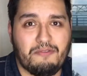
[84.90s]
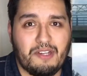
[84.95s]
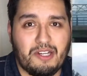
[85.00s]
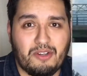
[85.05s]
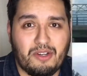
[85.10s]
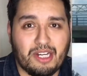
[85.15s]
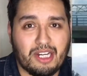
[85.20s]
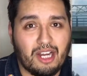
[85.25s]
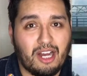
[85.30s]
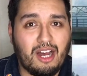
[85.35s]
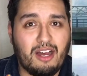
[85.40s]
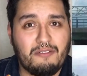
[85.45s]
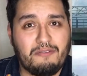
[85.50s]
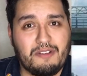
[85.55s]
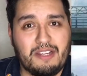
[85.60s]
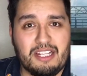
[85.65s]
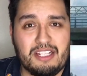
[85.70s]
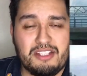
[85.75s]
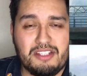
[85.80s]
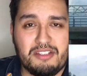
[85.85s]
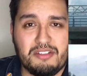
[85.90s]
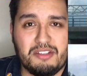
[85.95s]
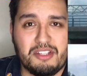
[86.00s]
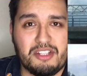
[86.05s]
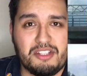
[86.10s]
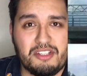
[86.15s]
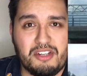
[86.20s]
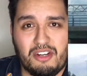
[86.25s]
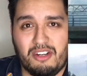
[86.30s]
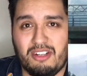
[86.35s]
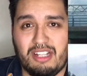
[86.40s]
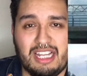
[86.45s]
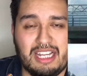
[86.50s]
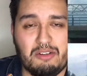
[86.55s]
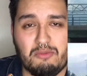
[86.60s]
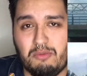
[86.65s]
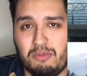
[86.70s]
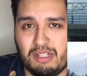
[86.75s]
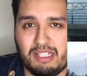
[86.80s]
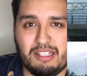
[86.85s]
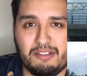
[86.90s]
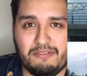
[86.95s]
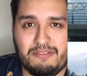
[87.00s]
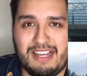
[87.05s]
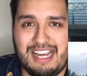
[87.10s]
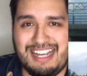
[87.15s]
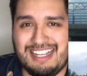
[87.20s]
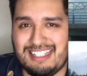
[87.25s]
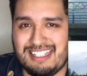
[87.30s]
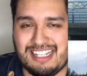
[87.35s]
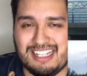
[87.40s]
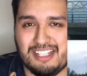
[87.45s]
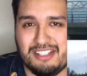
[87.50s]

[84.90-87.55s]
veering off into the turn lane really fast